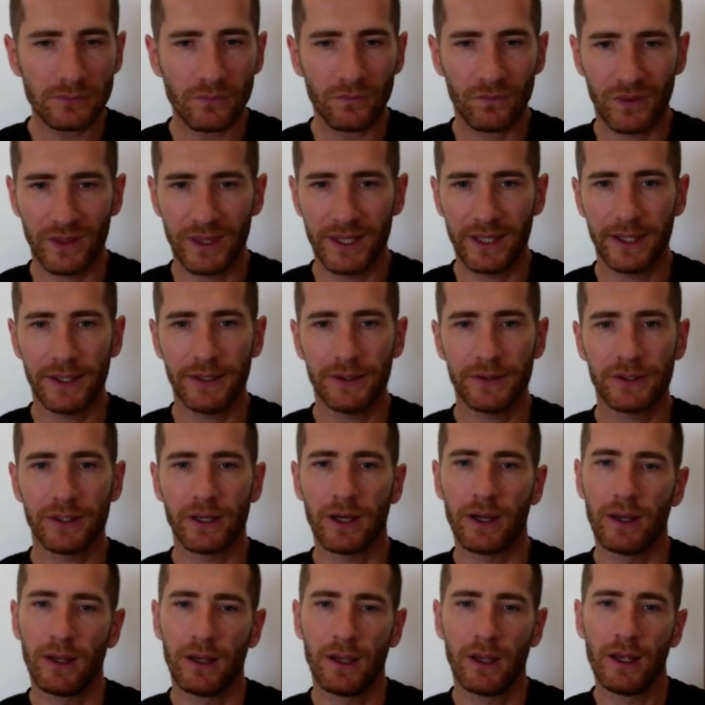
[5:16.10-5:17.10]

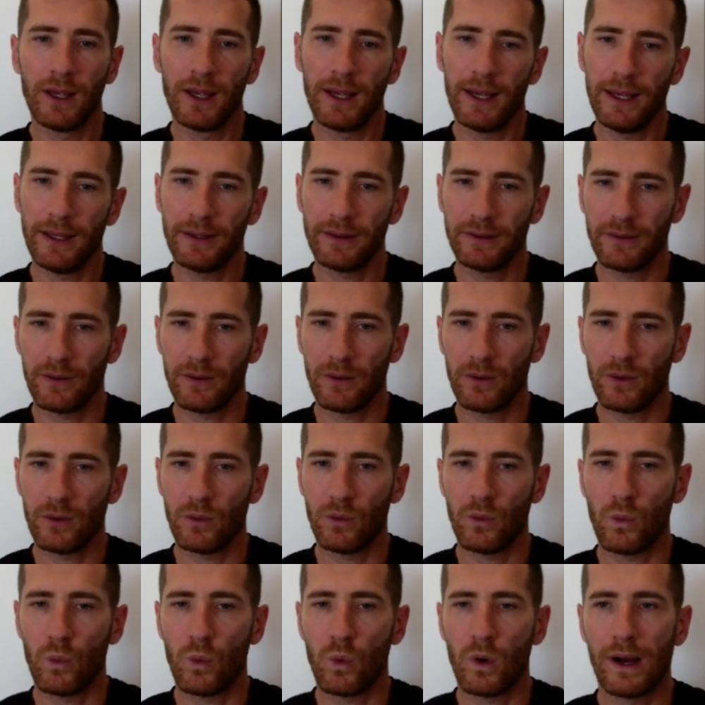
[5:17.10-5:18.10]
data. And
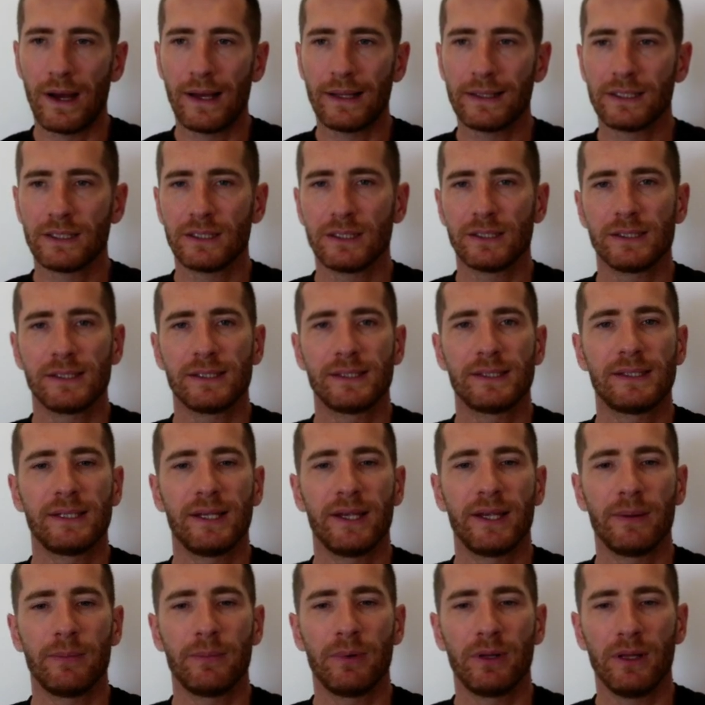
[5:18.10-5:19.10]
one
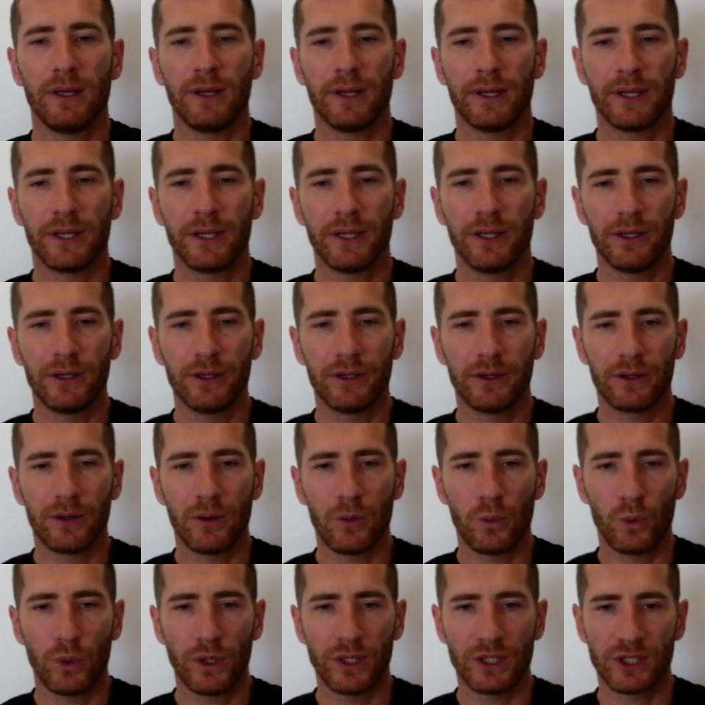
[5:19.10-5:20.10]
table here
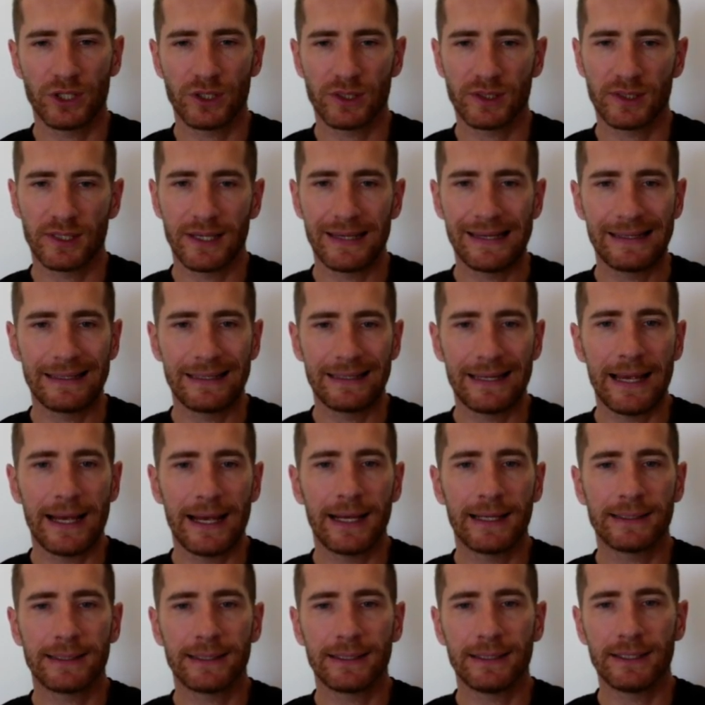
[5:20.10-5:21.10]
which is saying
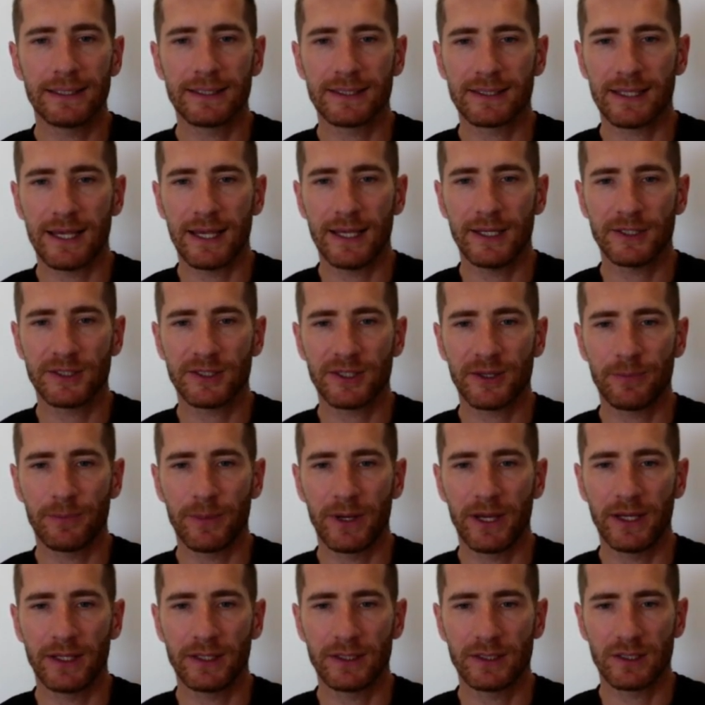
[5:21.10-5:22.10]
analyst
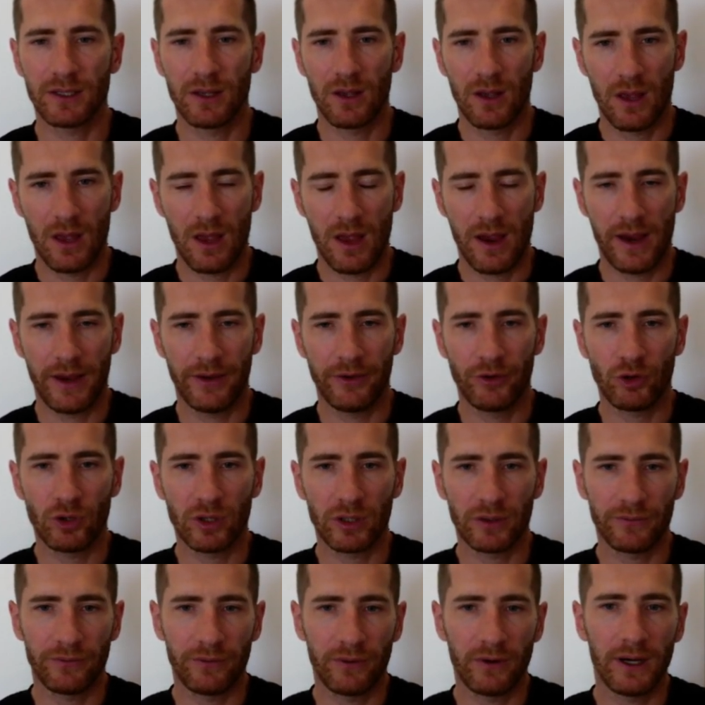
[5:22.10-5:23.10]
estimates. And you
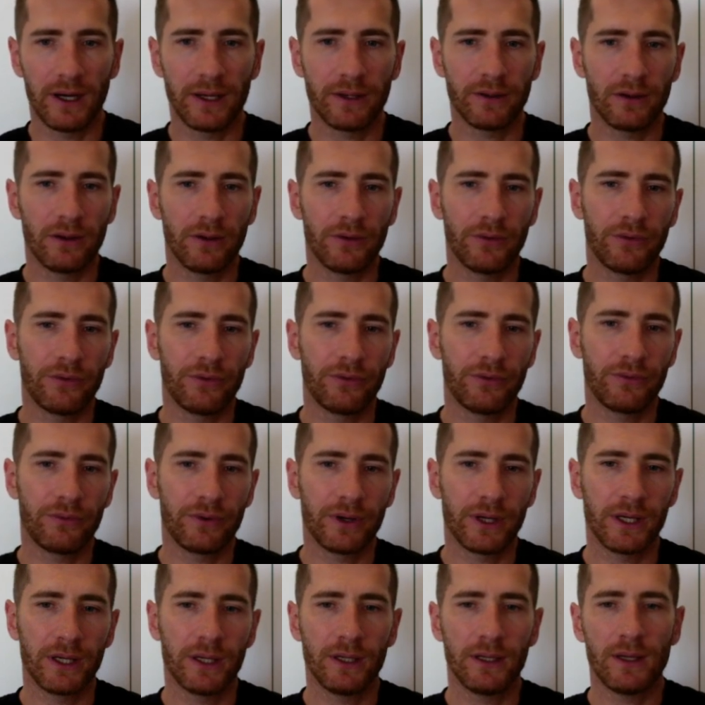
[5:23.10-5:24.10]
can find
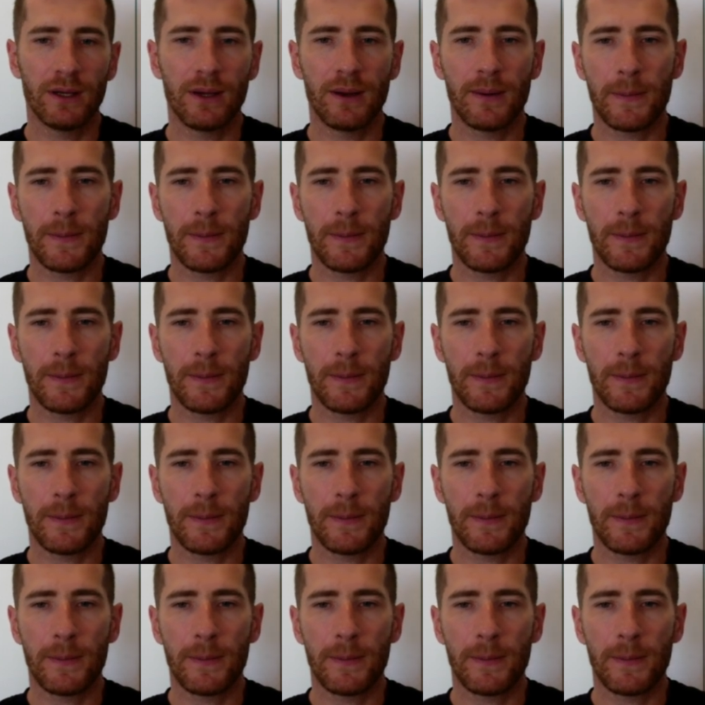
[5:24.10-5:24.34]
three